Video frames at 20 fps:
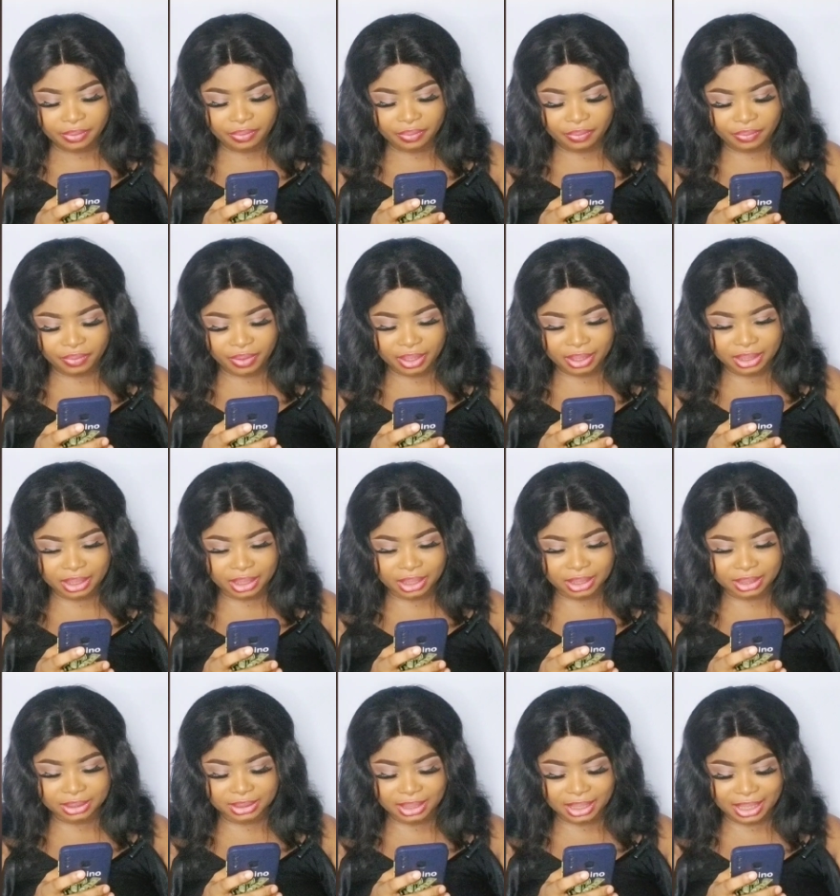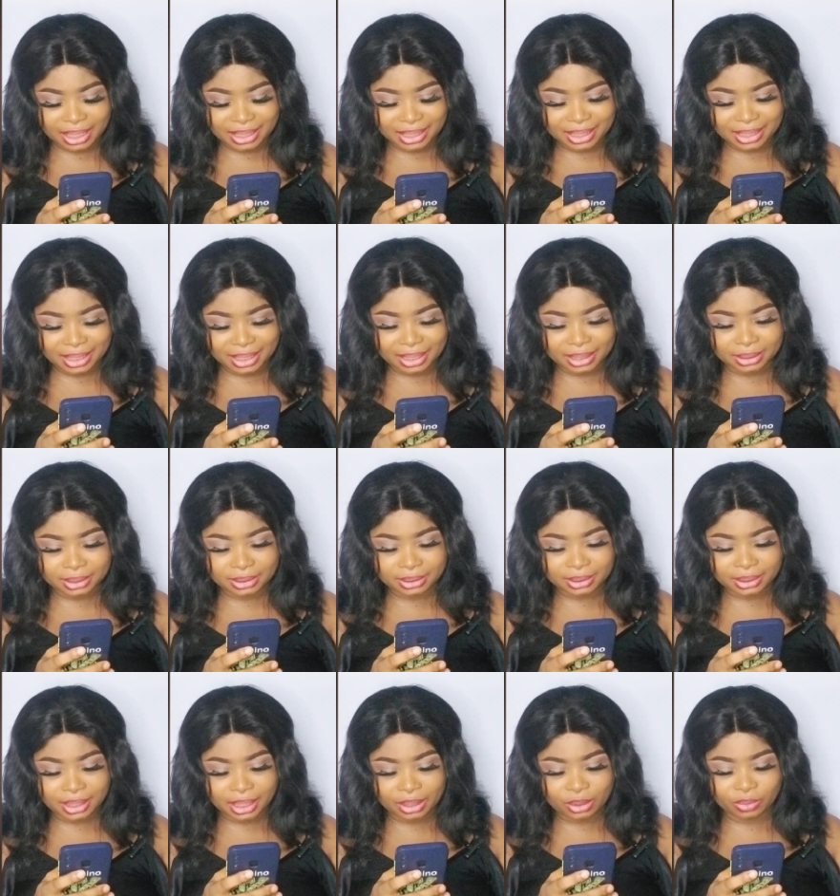feathers. Like
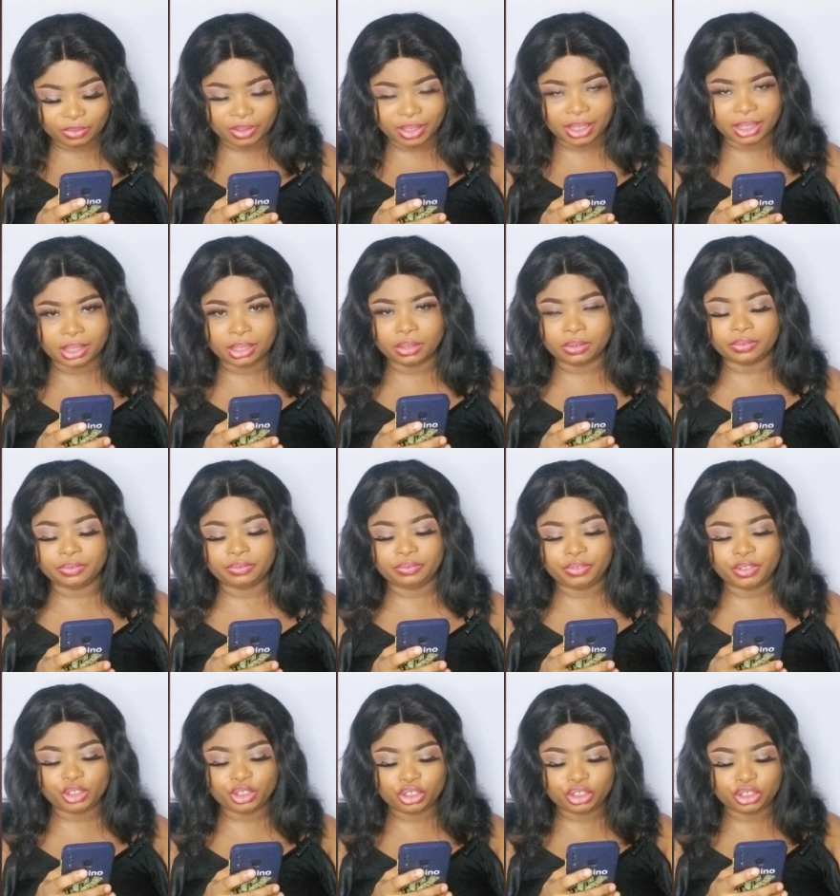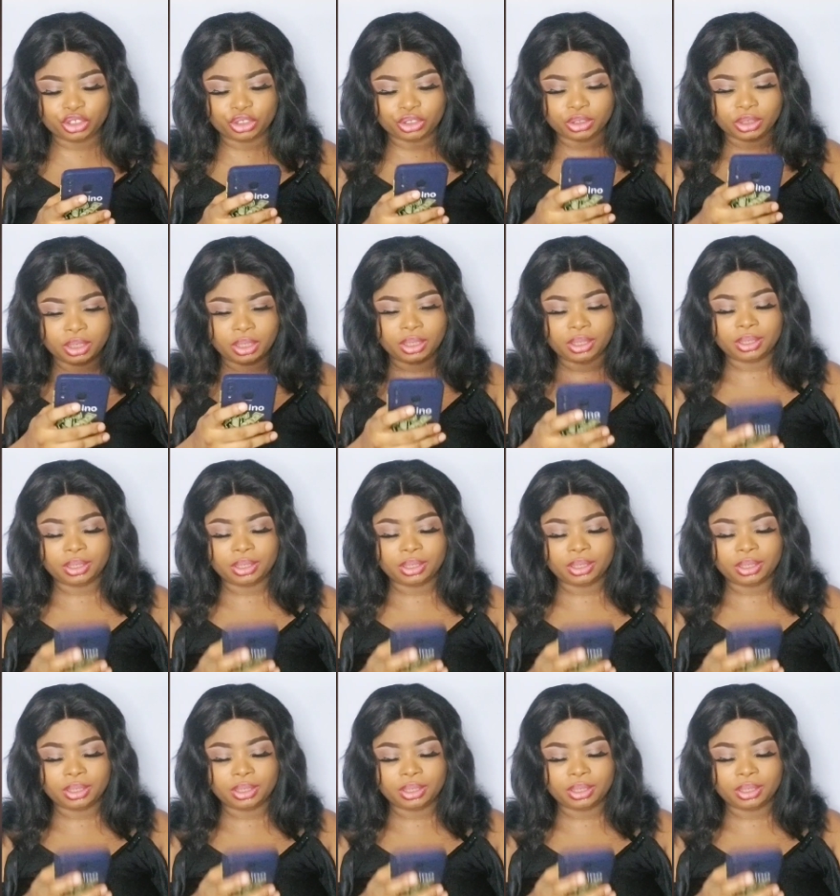it's kind of like a fish,